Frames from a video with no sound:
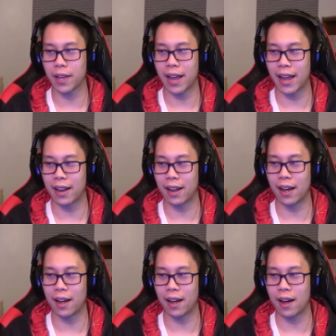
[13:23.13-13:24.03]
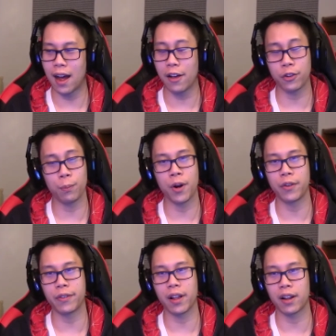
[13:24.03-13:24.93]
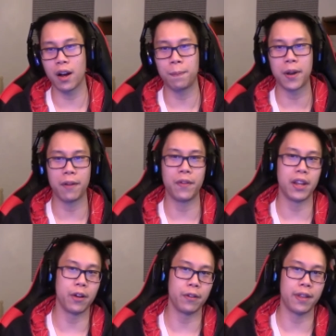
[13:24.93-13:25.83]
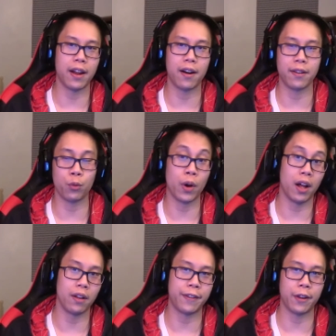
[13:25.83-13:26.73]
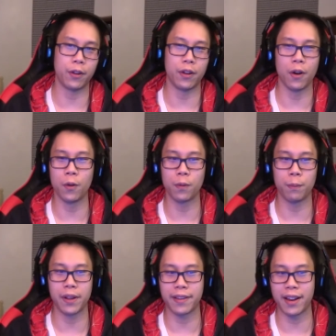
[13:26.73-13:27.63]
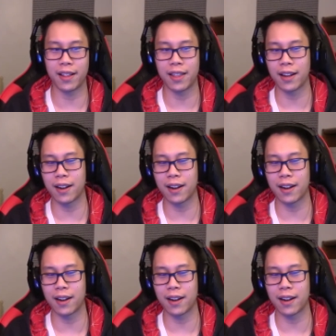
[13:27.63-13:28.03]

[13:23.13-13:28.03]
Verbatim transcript: And I also post, like, update videos there as well, so you don't miss anything.